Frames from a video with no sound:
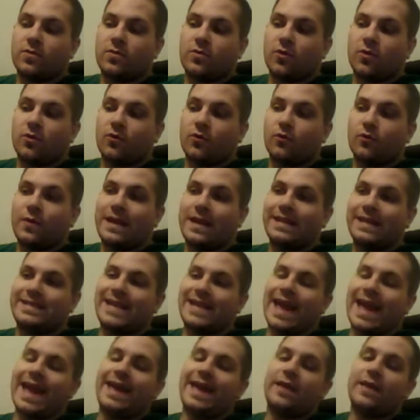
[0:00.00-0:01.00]
they're
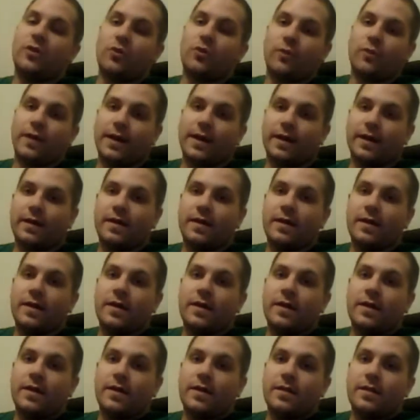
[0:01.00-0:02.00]
retailoring
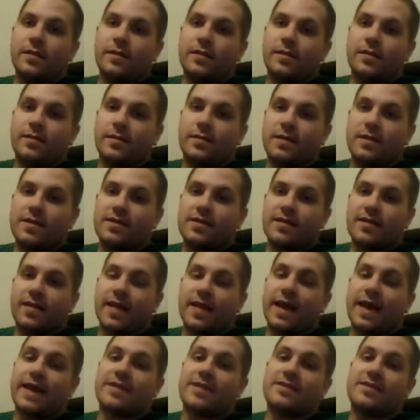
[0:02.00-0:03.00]
these
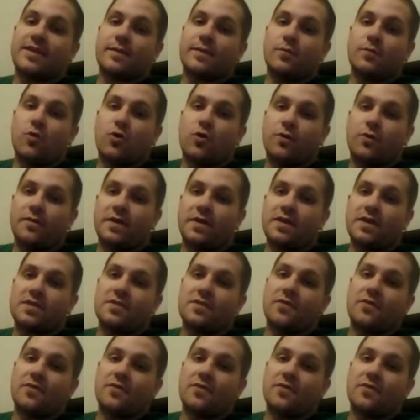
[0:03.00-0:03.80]
classic movies